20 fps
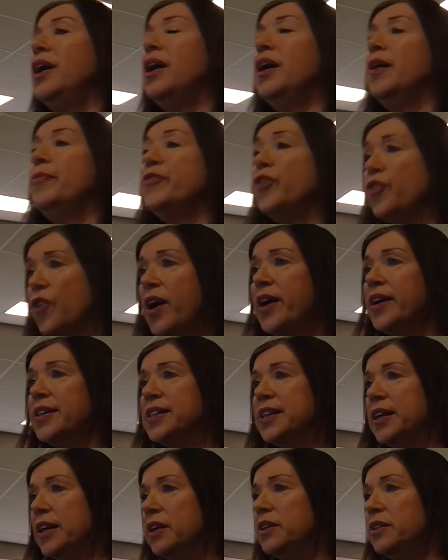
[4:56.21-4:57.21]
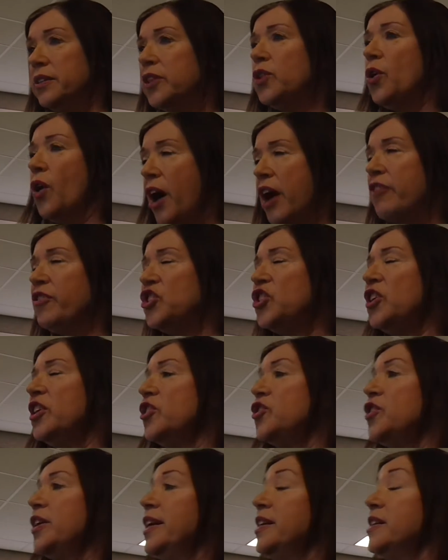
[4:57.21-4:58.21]
variety, Irish
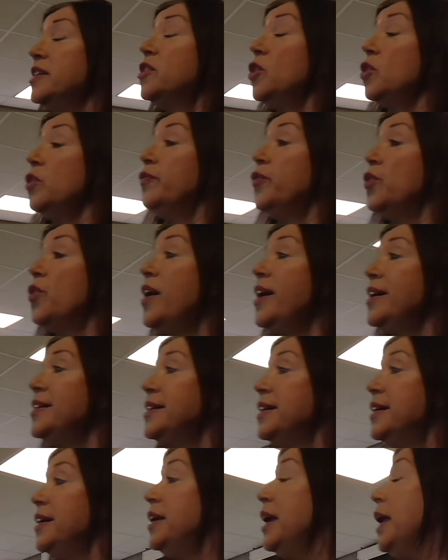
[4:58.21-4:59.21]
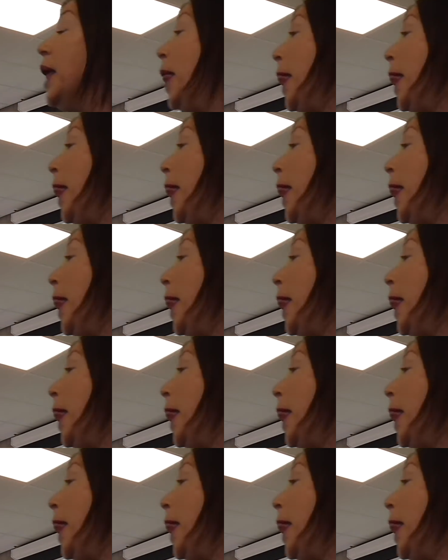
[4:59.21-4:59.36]
English, an inner circle variety,